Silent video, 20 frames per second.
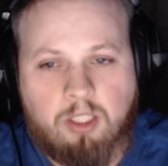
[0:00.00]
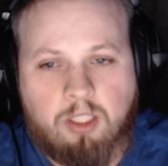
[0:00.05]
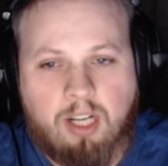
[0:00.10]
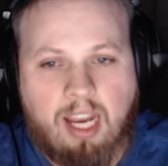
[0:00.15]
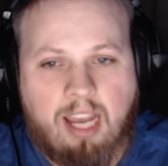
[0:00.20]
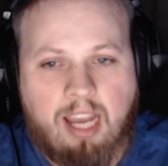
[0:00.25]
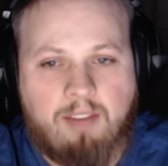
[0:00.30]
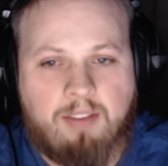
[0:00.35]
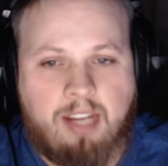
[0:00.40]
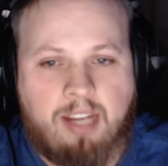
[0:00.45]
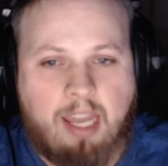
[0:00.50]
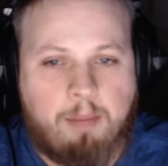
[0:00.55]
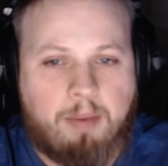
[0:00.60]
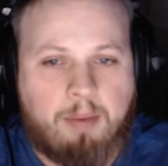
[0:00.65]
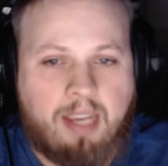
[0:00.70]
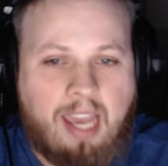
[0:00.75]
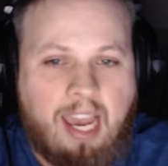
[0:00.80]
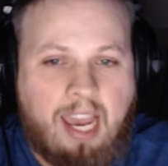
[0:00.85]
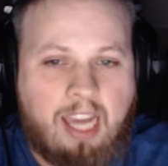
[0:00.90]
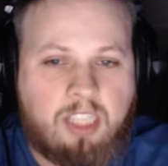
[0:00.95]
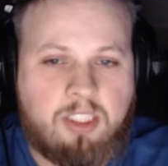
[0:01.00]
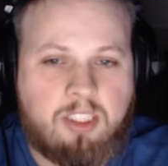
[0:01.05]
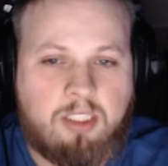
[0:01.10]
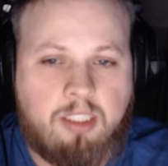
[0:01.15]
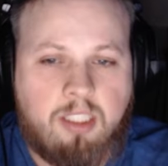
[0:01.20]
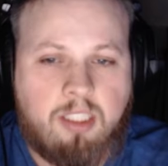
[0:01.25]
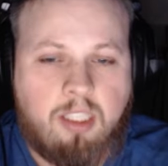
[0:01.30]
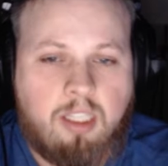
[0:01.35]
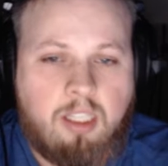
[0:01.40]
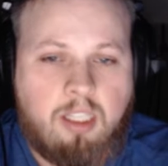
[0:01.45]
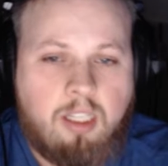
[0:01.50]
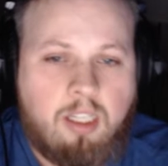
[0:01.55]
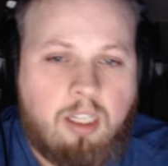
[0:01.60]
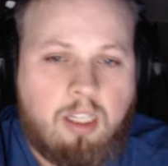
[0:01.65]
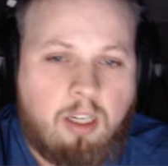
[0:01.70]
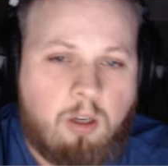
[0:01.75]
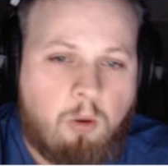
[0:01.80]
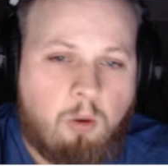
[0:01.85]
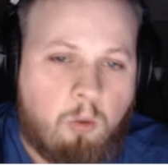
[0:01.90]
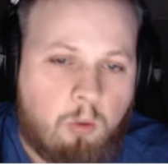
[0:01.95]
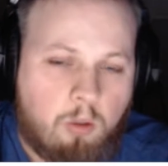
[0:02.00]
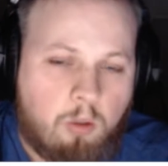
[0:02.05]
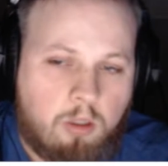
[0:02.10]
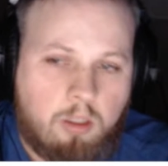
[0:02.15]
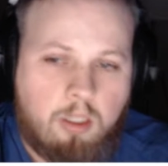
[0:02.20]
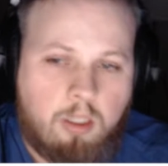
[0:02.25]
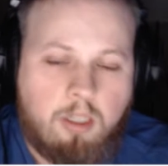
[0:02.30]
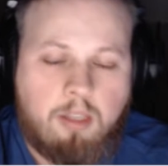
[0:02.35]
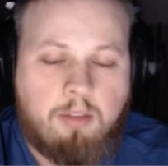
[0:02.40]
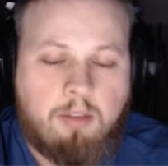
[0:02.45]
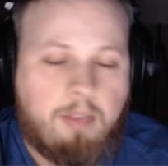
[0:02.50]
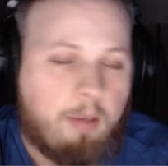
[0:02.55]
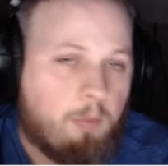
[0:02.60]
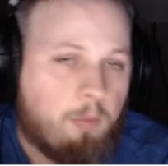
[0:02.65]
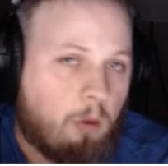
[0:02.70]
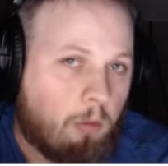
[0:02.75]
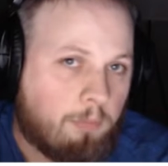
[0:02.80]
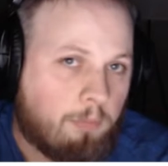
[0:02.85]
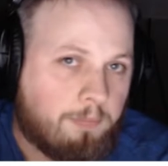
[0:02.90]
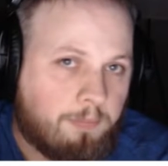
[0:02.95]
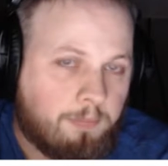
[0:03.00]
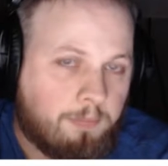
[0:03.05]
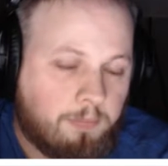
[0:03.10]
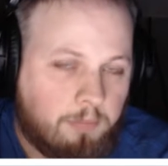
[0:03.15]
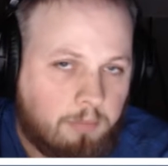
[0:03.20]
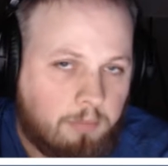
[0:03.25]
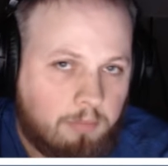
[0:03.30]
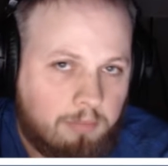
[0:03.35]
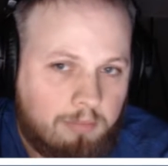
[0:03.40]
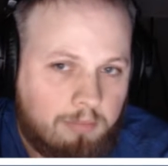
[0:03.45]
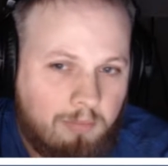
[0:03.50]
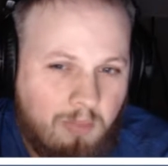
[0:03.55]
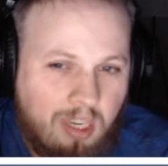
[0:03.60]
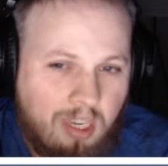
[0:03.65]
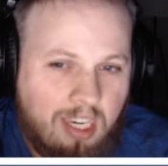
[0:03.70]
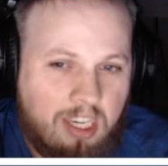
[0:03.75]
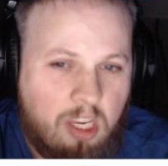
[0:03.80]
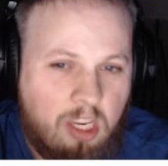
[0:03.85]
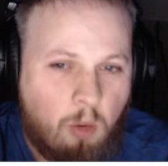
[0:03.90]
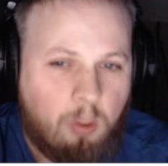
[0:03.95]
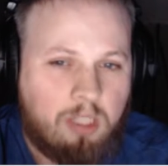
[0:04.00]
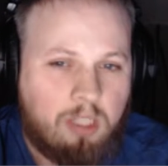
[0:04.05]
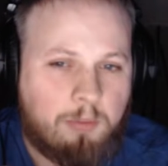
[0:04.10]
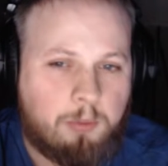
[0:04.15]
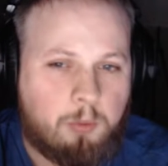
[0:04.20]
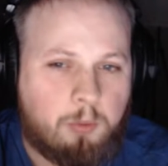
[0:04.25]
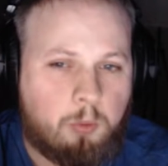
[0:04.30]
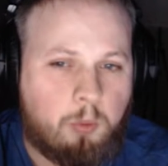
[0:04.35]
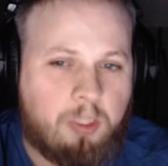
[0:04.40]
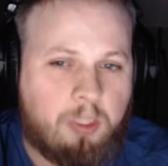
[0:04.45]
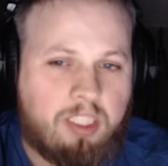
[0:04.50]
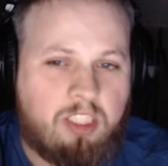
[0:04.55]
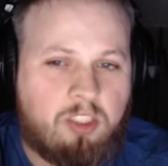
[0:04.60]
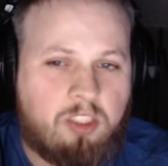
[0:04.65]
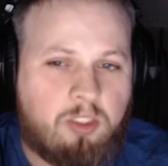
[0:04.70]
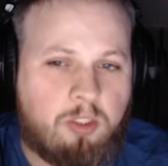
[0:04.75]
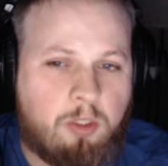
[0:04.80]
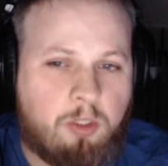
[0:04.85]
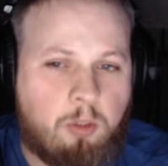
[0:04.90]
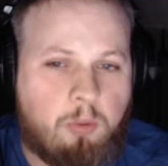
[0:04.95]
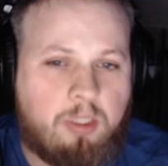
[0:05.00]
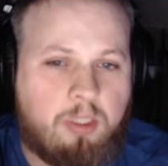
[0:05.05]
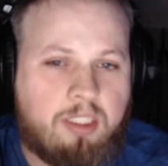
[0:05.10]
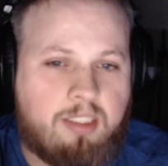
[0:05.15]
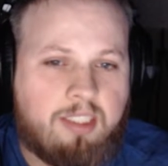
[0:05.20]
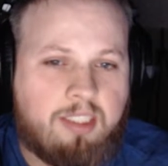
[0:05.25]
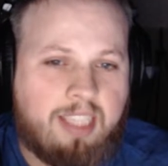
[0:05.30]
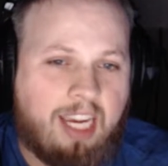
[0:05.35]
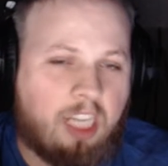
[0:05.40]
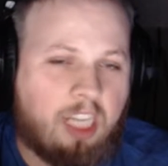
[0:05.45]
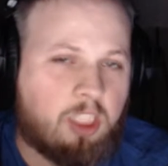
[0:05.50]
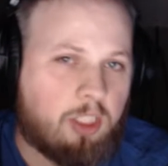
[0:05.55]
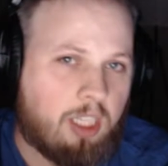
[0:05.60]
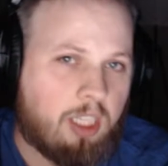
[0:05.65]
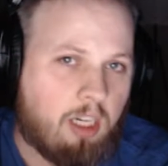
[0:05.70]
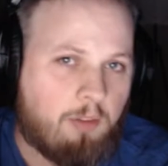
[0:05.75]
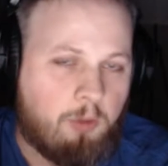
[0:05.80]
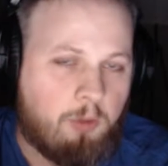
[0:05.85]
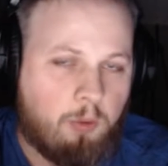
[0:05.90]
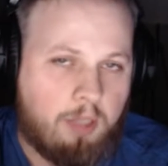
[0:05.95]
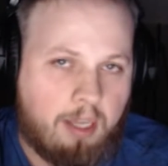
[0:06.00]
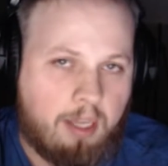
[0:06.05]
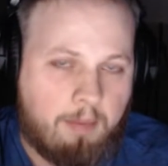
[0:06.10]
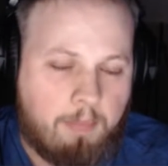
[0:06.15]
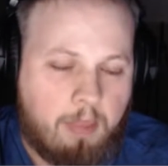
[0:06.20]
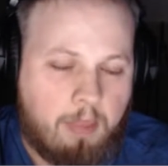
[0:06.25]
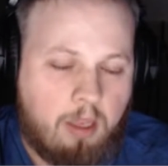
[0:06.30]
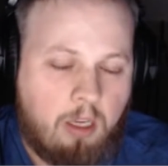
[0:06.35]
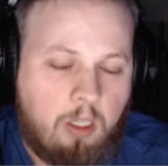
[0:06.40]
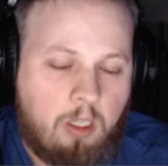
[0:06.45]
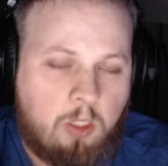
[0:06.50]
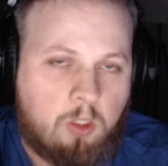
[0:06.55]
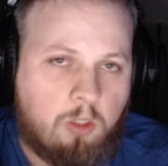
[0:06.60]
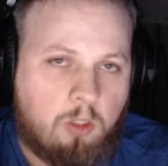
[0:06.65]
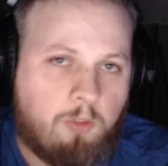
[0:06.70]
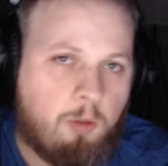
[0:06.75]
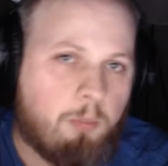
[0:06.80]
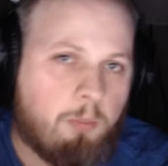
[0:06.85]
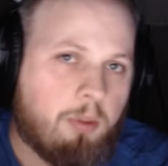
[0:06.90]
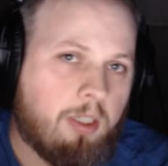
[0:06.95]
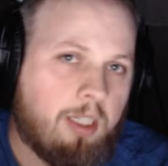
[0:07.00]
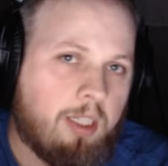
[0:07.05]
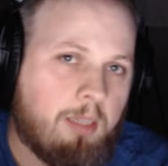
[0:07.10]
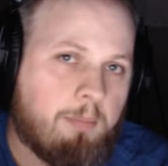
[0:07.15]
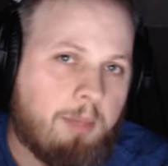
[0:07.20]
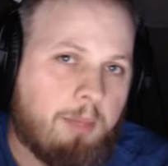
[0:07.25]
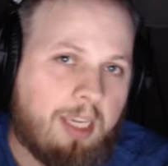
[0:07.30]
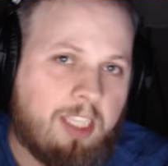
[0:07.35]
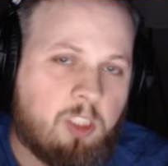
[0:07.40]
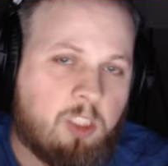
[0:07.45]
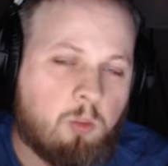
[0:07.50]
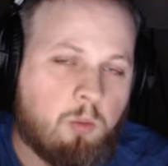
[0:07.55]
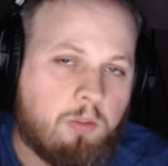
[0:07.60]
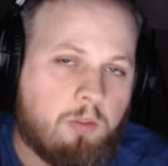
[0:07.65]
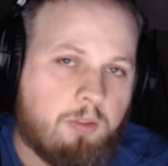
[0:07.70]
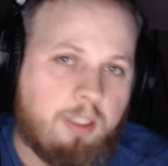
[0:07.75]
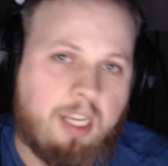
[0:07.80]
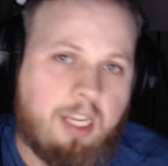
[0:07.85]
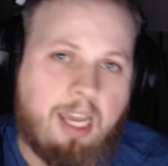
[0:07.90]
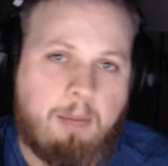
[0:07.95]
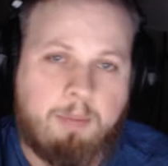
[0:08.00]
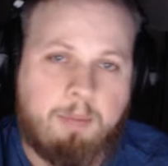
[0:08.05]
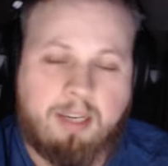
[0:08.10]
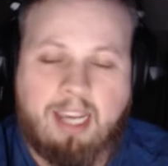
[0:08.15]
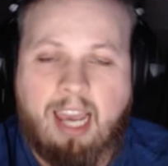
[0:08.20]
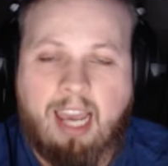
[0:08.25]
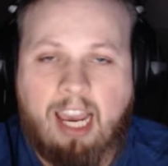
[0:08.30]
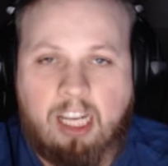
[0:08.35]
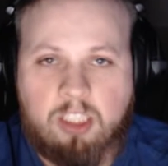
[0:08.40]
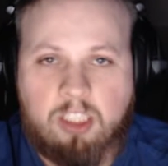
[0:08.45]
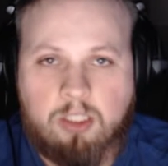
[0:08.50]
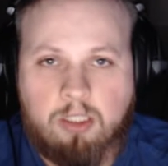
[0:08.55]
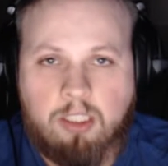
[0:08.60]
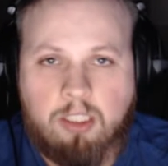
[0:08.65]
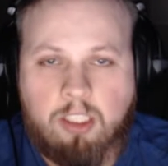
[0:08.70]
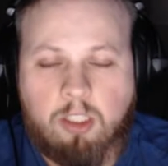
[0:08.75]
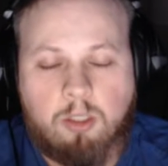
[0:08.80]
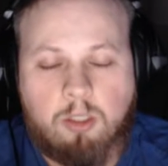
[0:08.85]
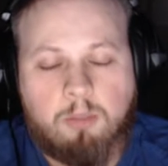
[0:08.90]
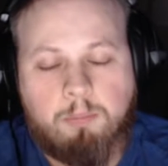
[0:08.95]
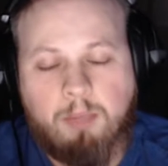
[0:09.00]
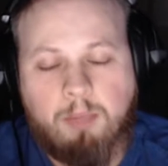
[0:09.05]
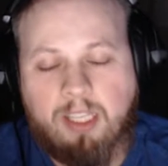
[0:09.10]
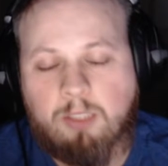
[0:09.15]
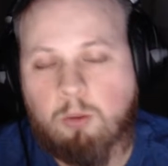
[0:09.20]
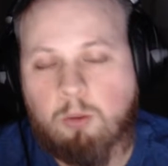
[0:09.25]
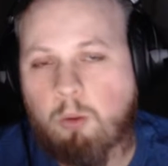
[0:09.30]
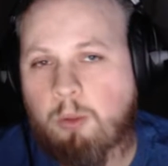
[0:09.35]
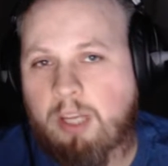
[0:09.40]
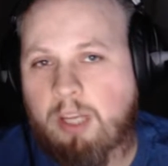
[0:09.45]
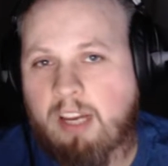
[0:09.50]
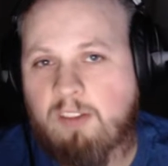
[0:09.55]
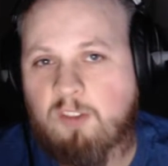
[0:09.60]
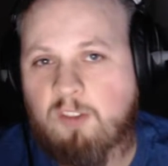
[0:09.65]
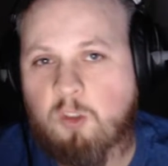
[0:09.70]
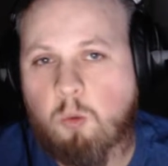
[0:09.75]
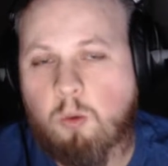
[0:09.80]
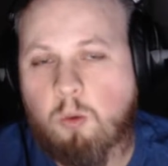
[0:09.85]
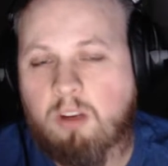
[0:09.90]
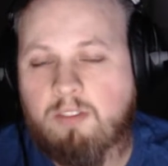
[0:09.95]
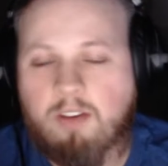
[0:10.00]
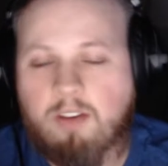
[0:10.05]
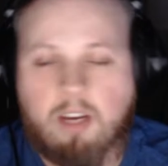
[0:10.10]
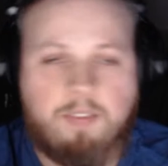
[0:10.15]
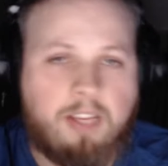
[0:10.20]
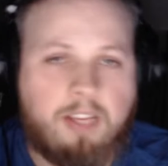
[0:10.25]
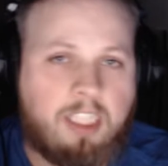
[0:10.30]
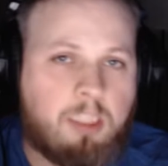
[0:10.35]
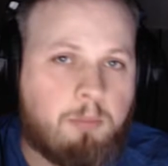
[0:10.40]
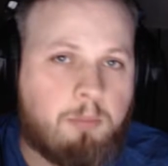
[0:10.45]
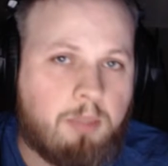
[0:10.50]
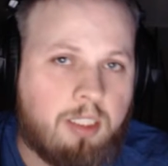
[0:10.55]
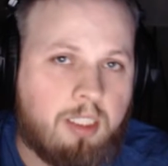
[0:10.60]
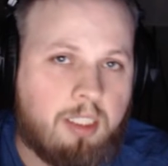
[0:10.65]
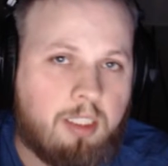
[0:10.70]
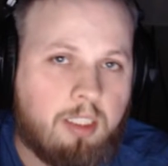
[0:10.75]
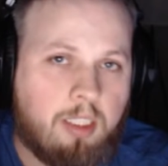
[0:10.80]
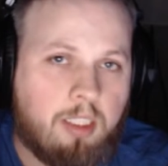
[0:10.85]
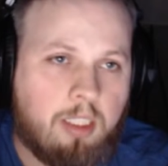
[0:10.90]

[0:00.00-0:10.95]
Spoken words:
have an epic action or they won't. The only difference between these two is the extra health you get. So if you play a base with an epic action, your base will only have 25 HP,